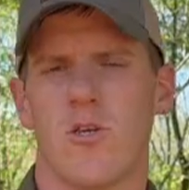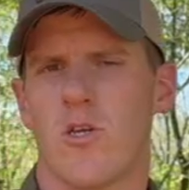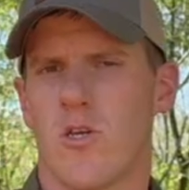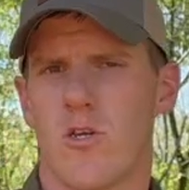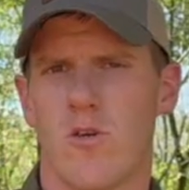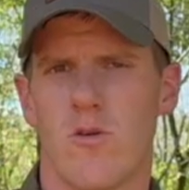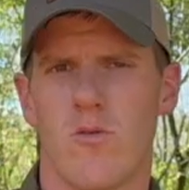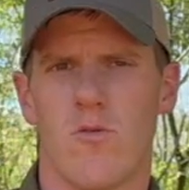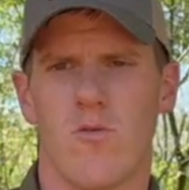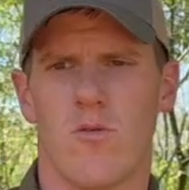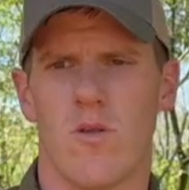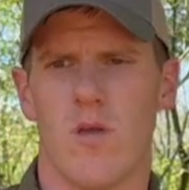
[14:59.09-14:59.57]

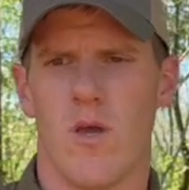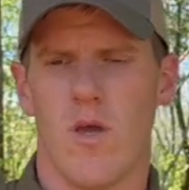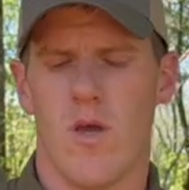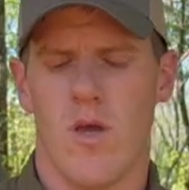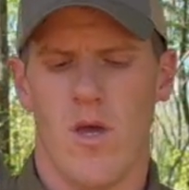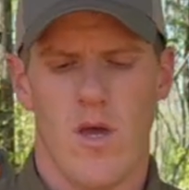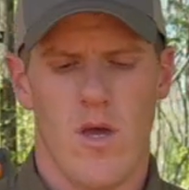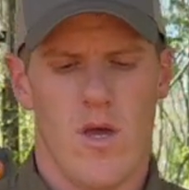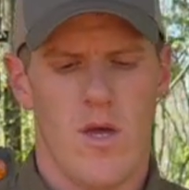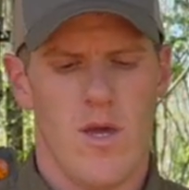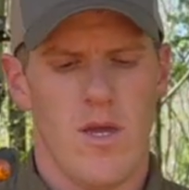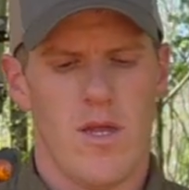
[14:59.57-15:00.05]
shoot
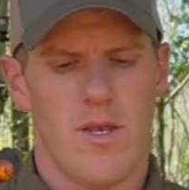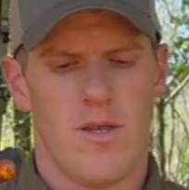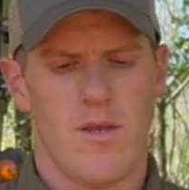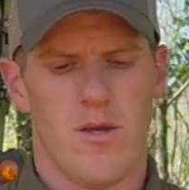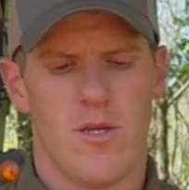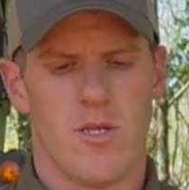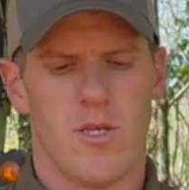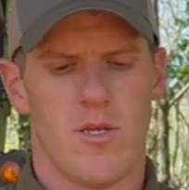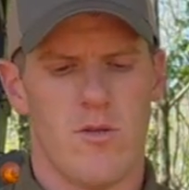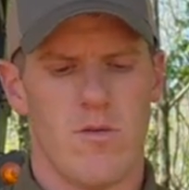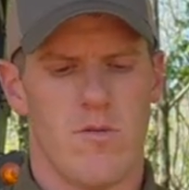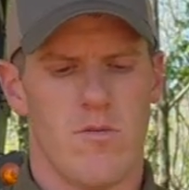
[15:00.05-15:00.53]
and
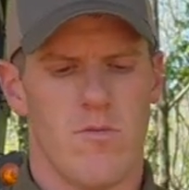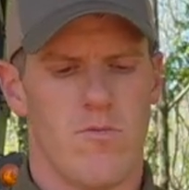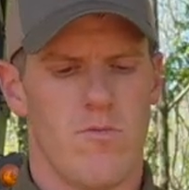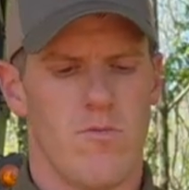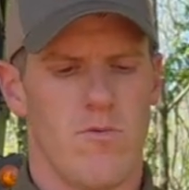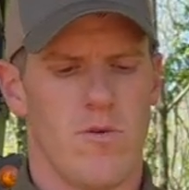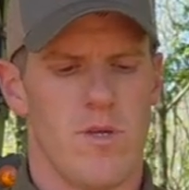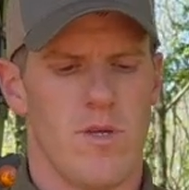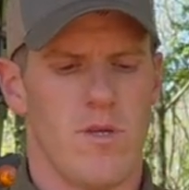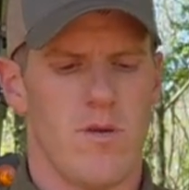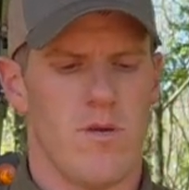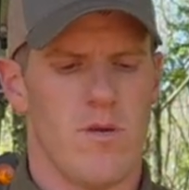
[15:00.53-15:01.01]
doesn't
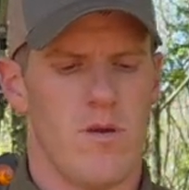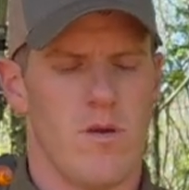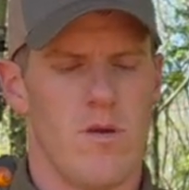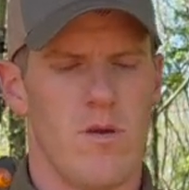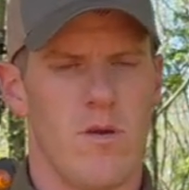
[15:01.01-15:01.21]
really